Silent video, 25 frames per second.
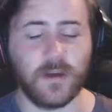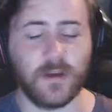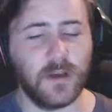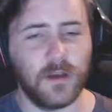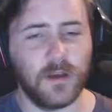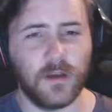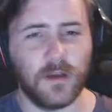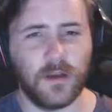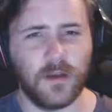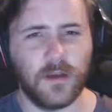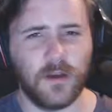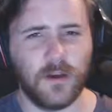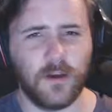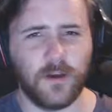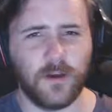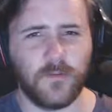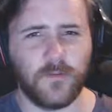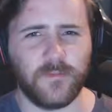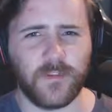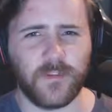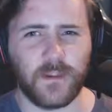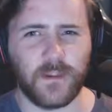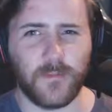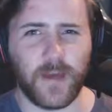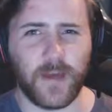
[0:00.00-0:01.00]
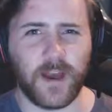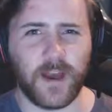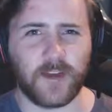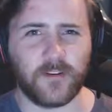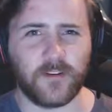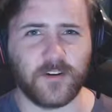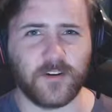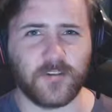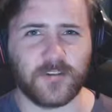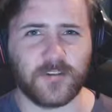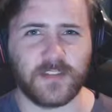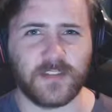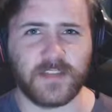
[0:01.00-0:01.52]
hopefully the background
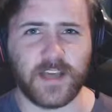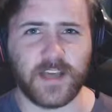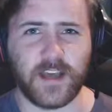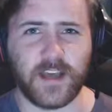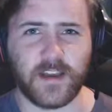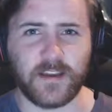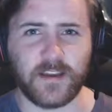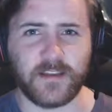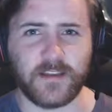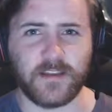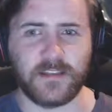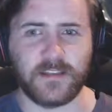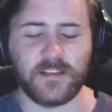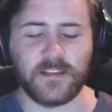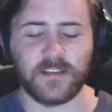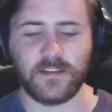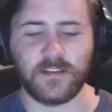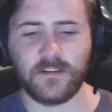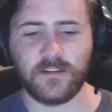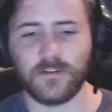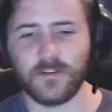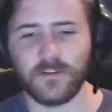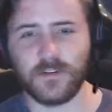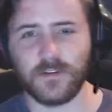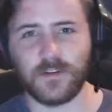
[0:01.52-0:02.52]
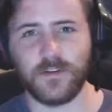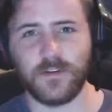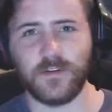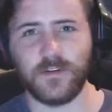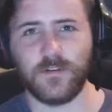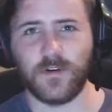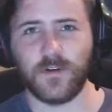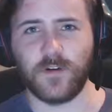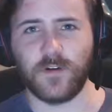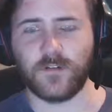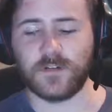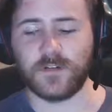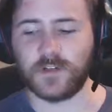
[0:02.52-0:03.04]
static isn't too
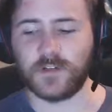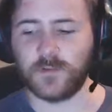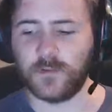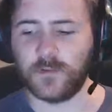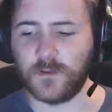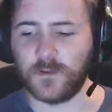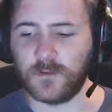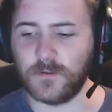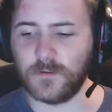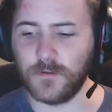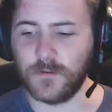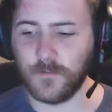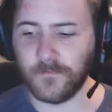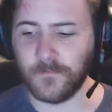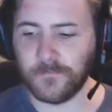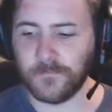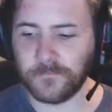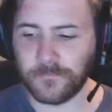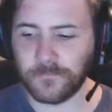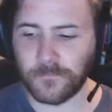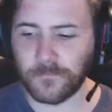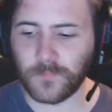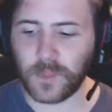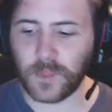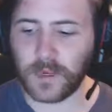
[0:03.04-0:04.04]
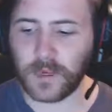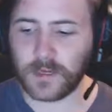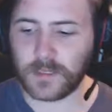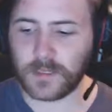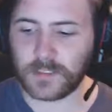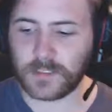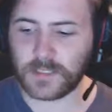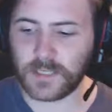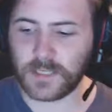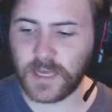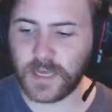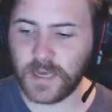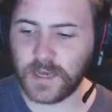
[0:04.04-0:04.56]
noticeable.
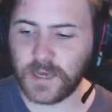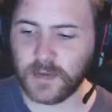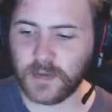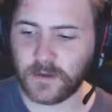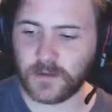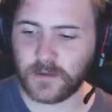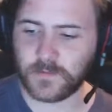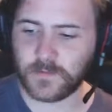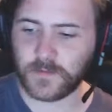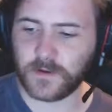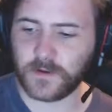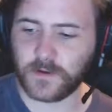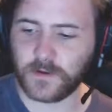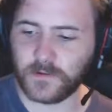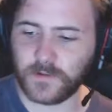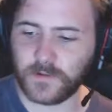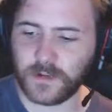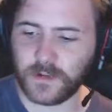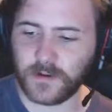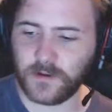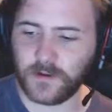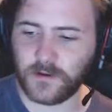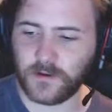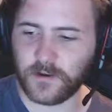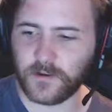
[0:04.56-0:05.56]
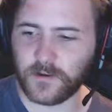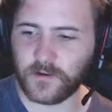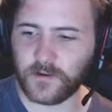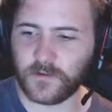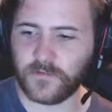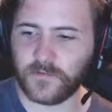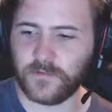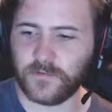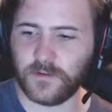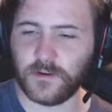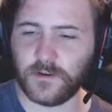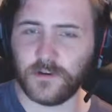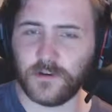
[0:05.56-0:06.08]
Today I'm going to be doing a
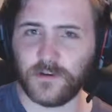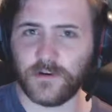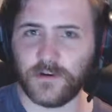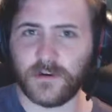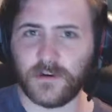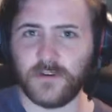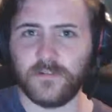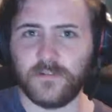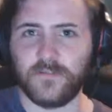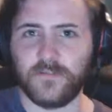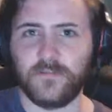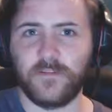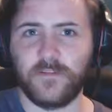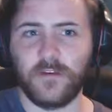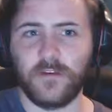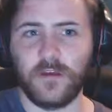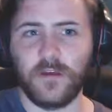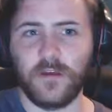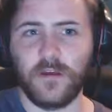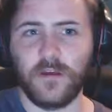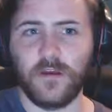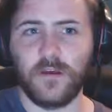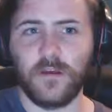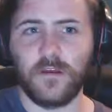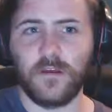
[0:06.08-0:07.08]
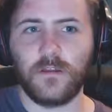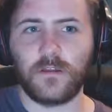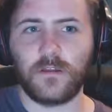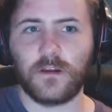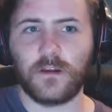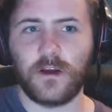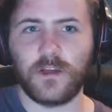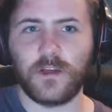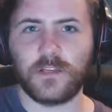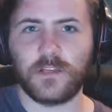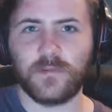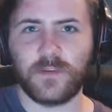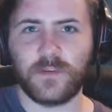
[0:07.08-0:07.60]
review of
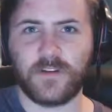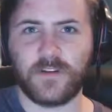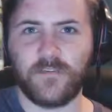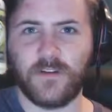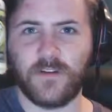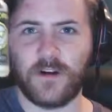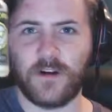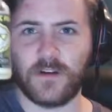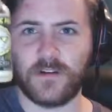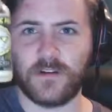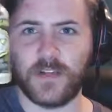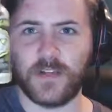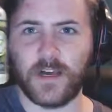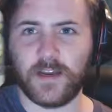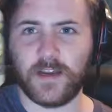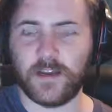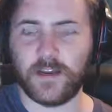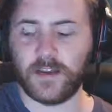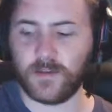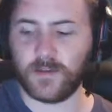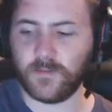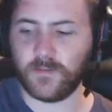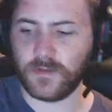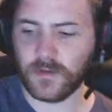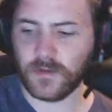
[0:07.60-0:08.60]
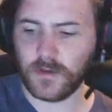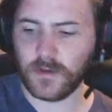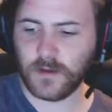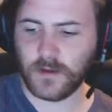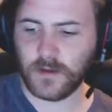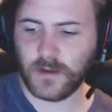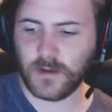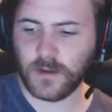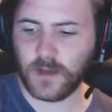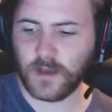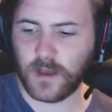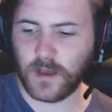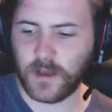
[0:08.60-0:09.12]
Cosmic Fog lineup.
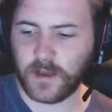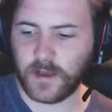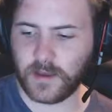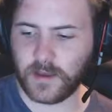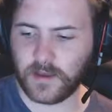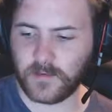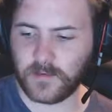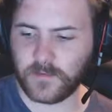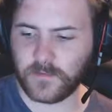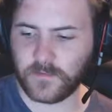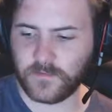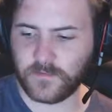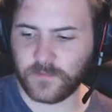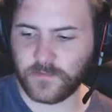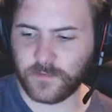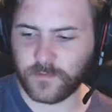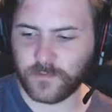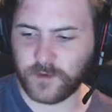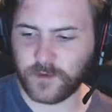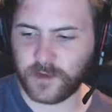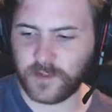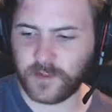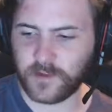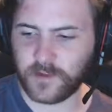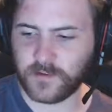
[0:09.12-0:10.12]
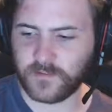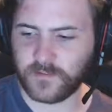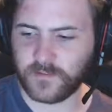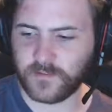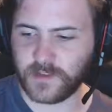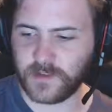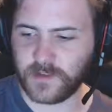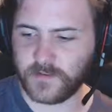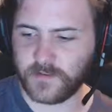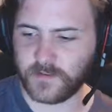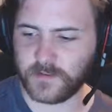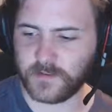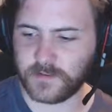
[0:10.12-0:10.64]
I have 3 of their
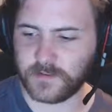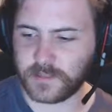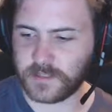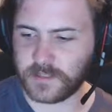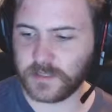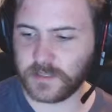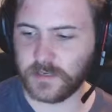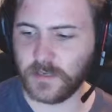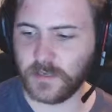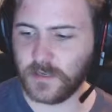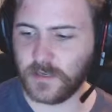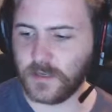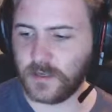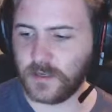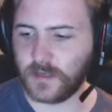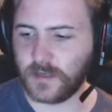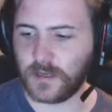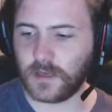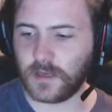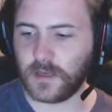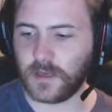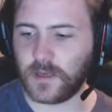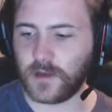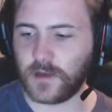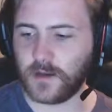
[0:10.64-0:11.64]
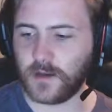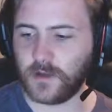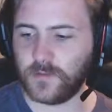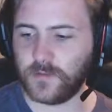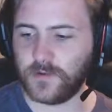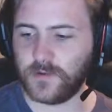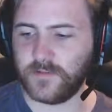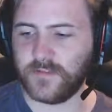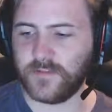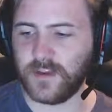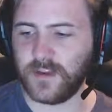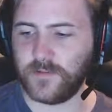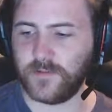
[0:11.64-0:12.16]
flavors, and I'll be
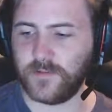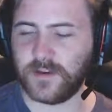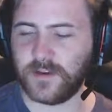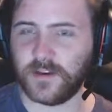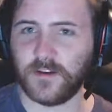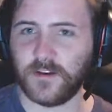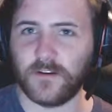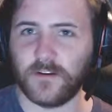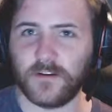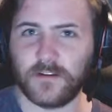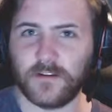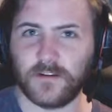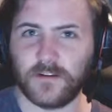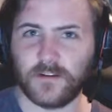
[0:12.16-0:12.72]
vaping on